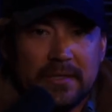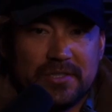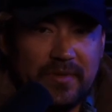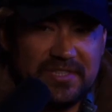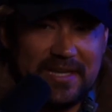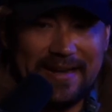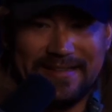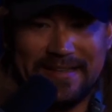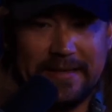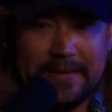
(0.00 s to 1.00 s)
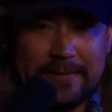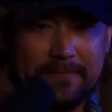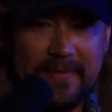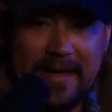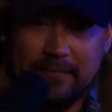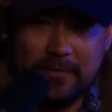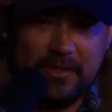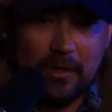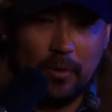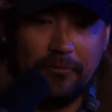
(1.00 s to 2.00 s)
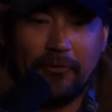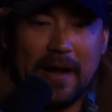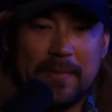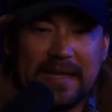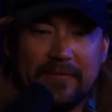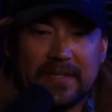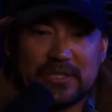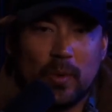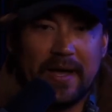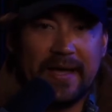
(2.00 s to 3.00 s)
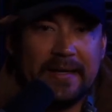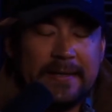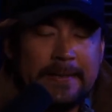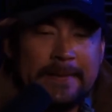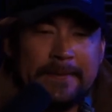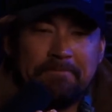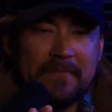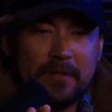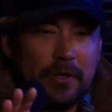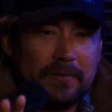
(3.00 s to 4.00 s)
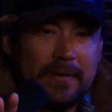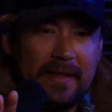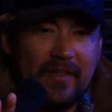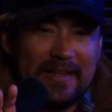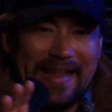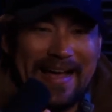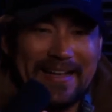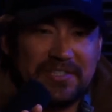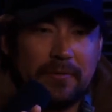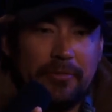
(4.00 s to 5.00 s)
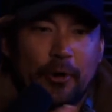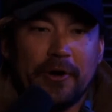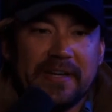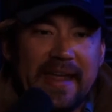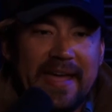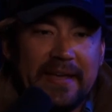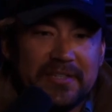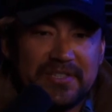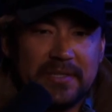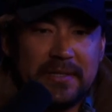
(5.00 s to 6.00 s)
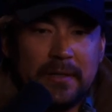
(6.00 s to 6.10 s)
So this idea that, we're framing it this way, look, in the last 30 days,